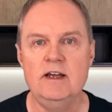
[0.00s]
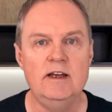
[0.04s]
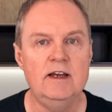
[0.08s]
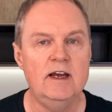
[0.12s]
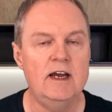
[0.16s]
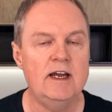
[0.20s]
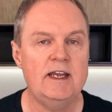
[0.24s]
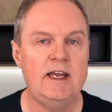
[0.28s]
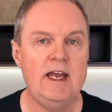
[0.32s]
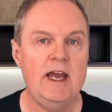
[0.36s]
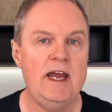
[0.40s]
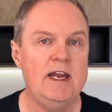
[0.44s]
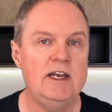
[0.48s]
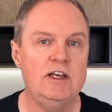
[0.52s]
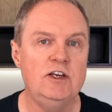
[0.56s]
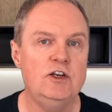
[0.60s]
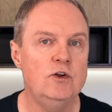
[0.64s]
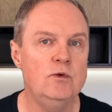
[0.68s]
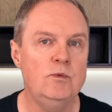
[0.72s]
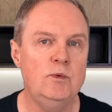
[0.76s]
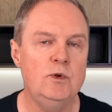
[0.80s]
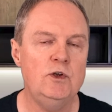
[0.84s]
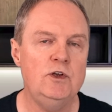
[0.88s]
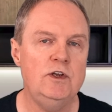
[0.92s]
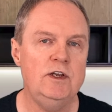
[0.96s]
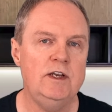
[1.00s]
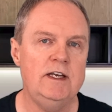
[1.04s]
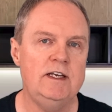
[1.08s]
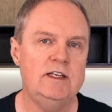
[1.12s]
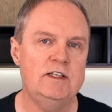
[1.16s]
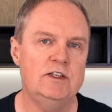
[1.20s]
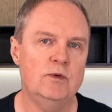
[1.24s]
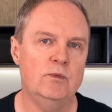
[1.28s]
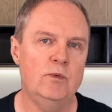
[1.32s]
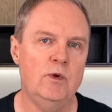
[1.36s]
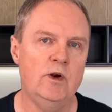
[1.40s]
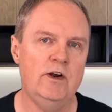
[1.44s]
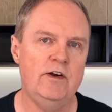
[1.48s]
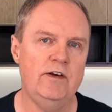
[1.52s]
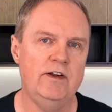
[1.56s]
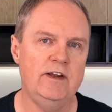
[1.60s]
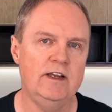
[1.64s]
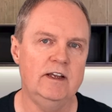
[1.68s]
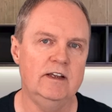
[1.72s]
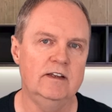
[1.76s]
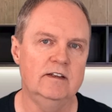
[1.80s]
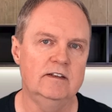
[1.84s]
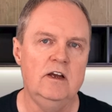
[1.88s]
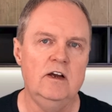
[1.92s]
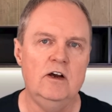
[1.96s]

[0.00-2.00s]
again, you wouldn't need to worry.